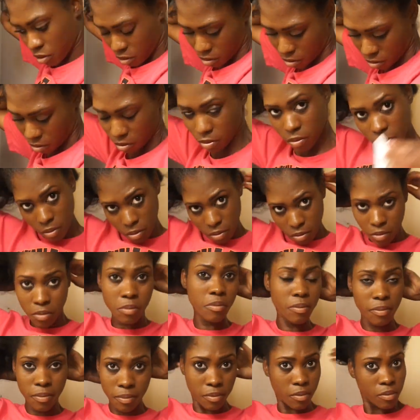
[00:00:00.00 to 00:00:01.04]
so that I'm
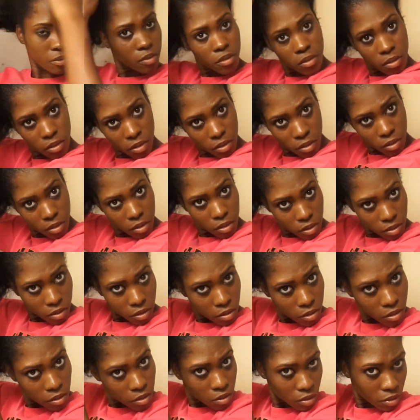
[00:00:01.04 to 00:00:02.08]
able to
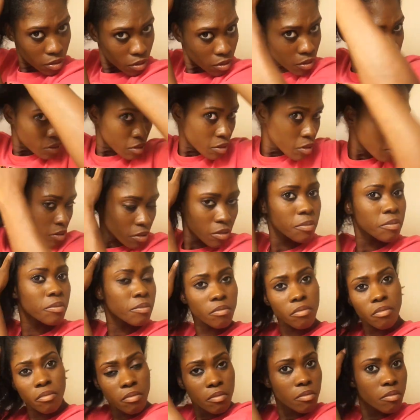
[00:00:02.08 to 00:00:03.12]
work with it
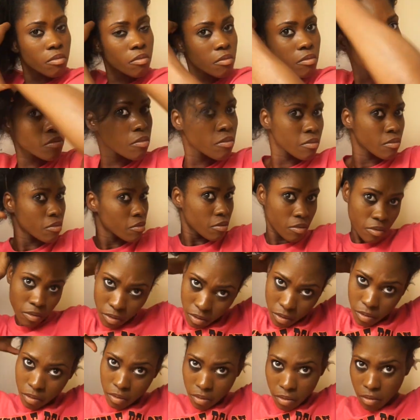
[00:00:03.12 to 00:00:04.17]
more.
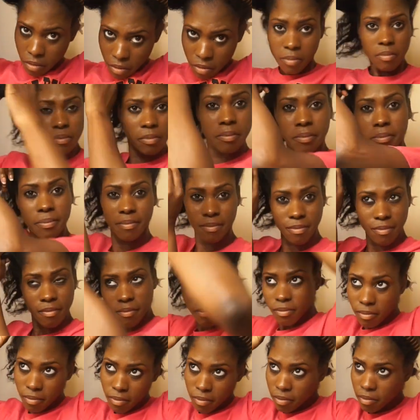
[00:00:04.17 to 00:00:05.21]
It makes it easier
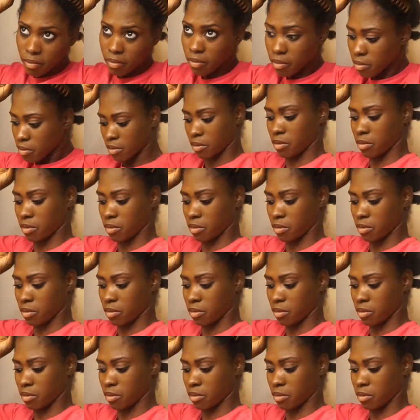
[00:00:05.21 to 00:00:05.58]
for me.